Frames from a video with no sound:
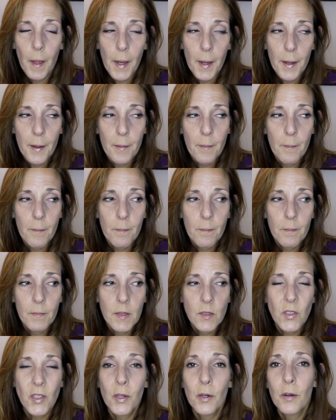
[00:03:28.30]
Um,
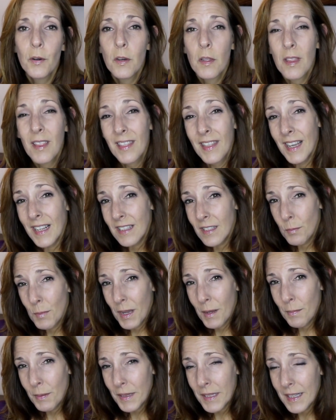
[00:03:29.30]
so that's
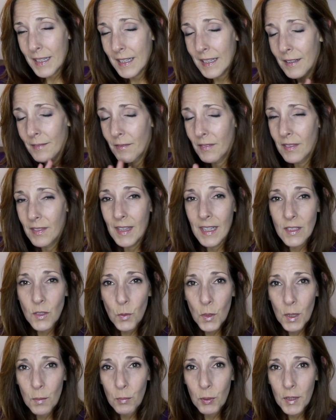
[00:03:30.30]
my plea. That's
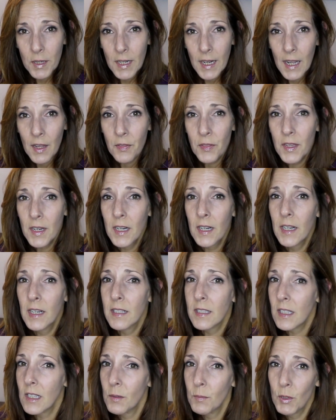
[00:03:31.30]
what I'm putting out there.
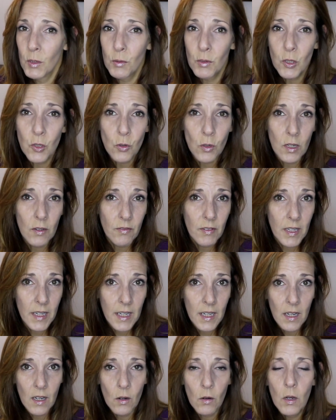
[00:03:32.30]
It's going to be a real short
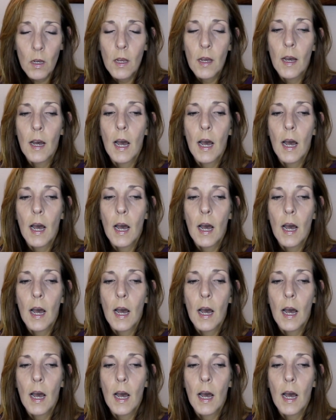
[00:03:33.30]
video.